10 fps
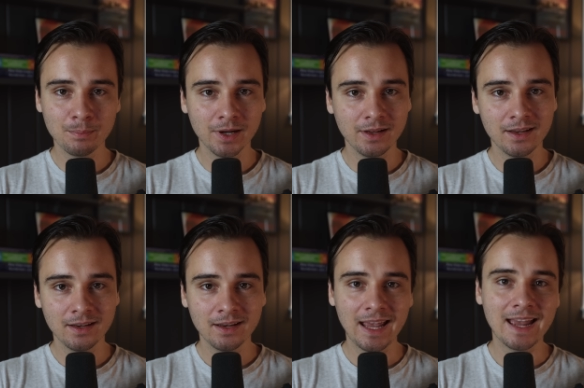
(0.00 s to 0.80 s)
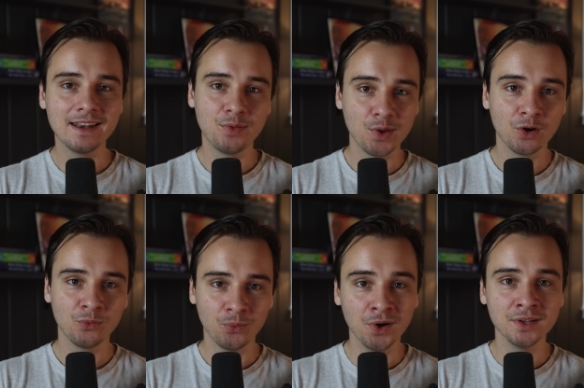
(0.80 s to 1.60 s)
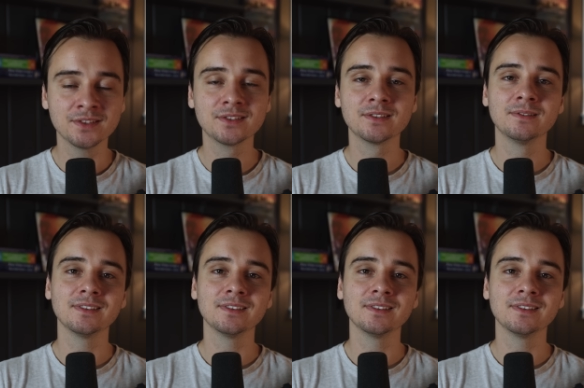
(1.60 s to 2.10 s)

the button, and there it was,